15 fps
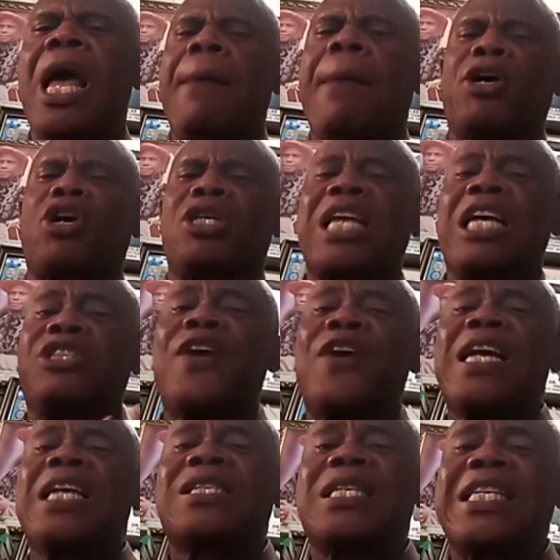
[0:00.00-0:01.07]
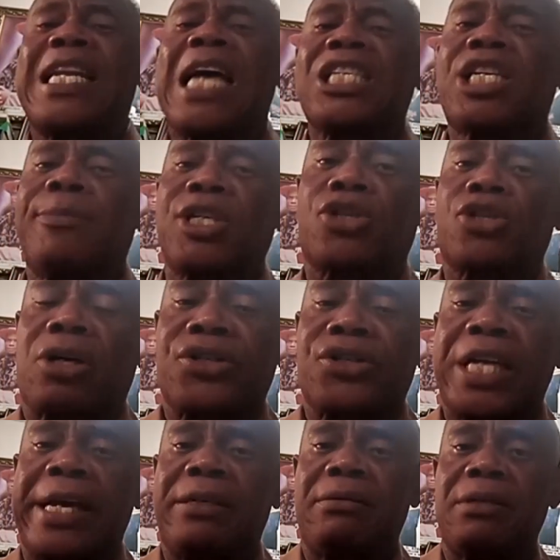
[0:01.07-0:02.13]
Because as far as leadership is
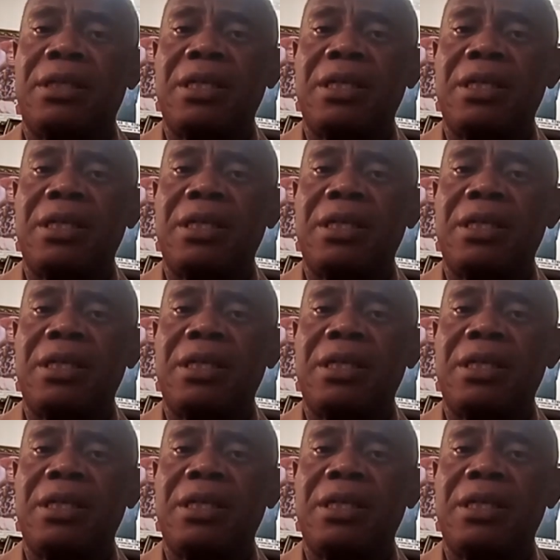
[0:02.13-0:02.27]
concerned,